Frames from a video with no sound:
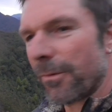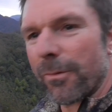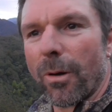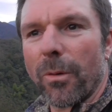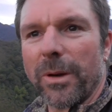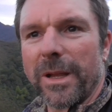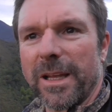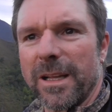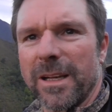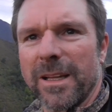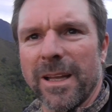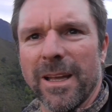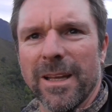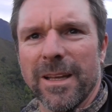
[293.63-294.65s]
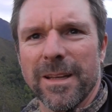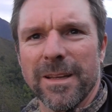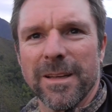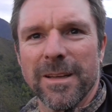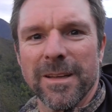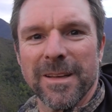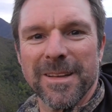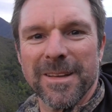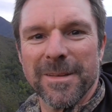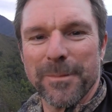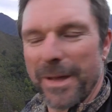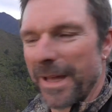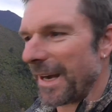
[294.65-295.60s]
Rolled a yearling,
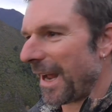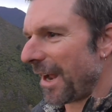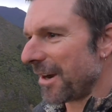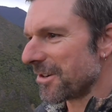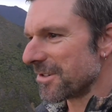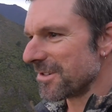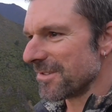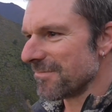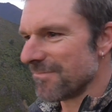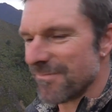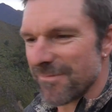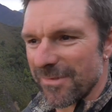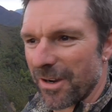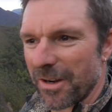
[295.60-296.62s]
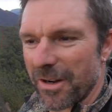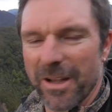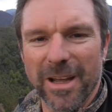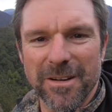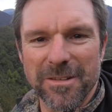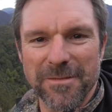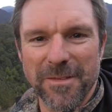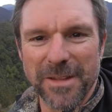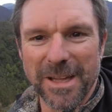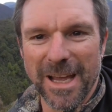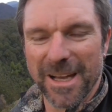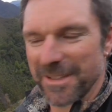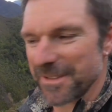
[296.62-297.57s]
about 100 and, I know,
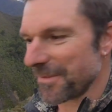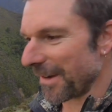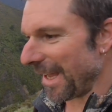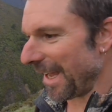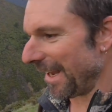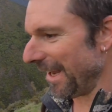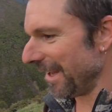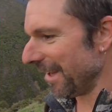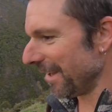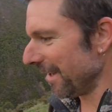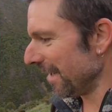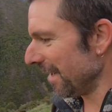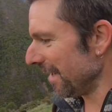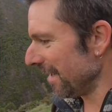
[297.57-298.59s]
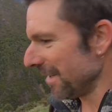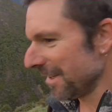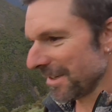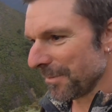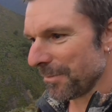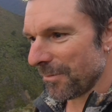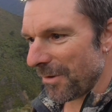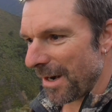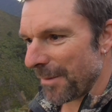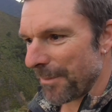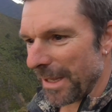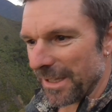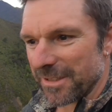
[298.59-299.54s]
150 yards flat. We're
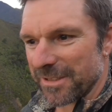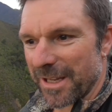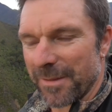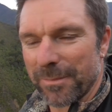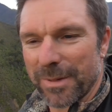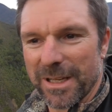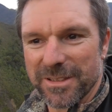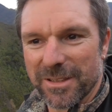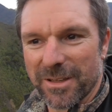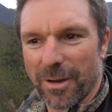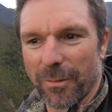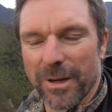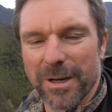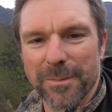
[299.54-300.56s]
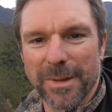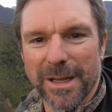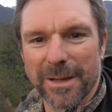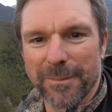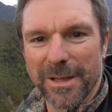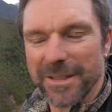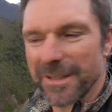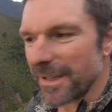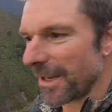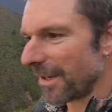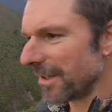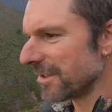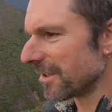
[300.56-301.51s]
in about the same place I got one about a month
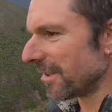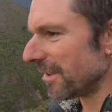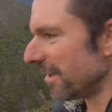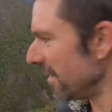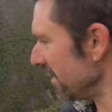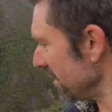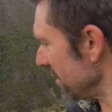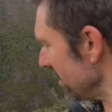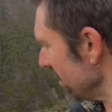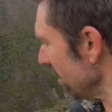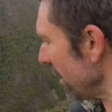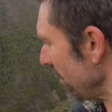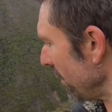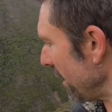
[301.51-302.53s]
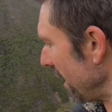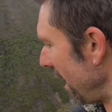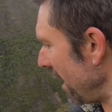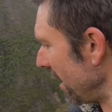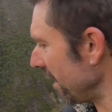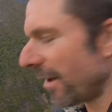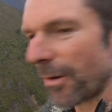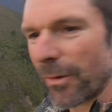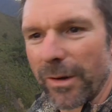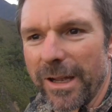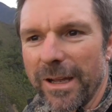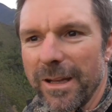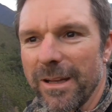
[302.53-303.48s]
ago. So little wee honey
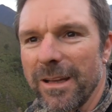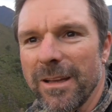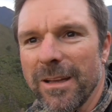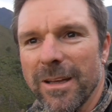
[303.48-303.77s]
hole here.